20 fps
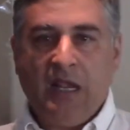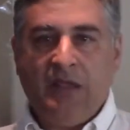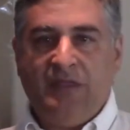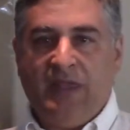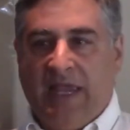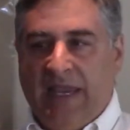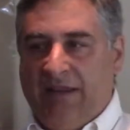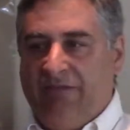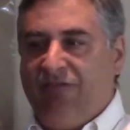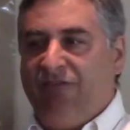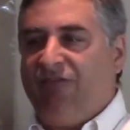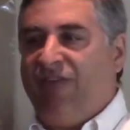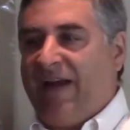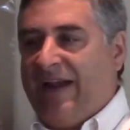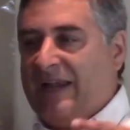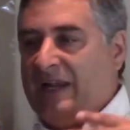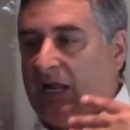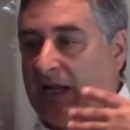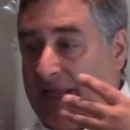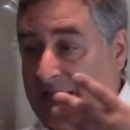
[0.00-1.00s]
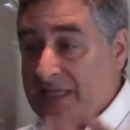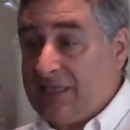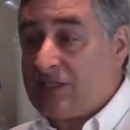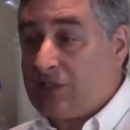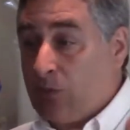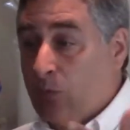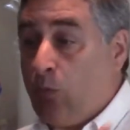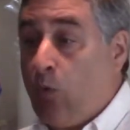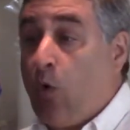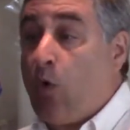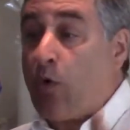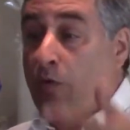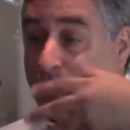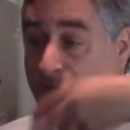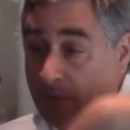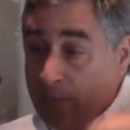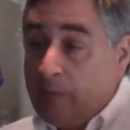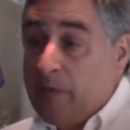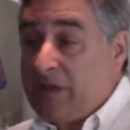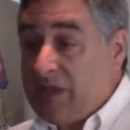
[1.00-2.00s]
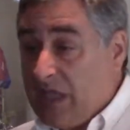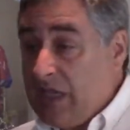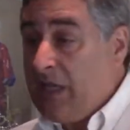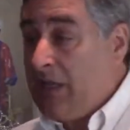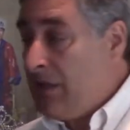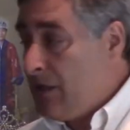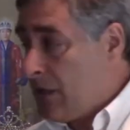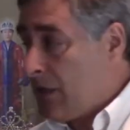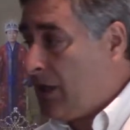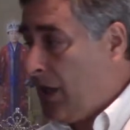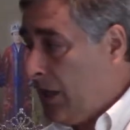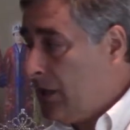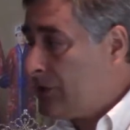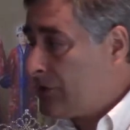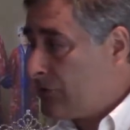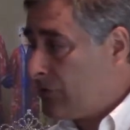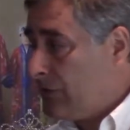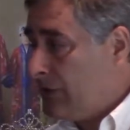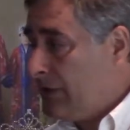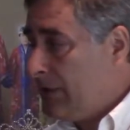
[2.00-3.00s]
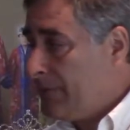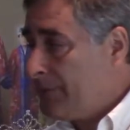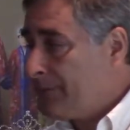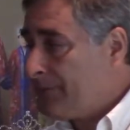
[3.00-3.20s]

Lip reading: They fight against the war from within their country.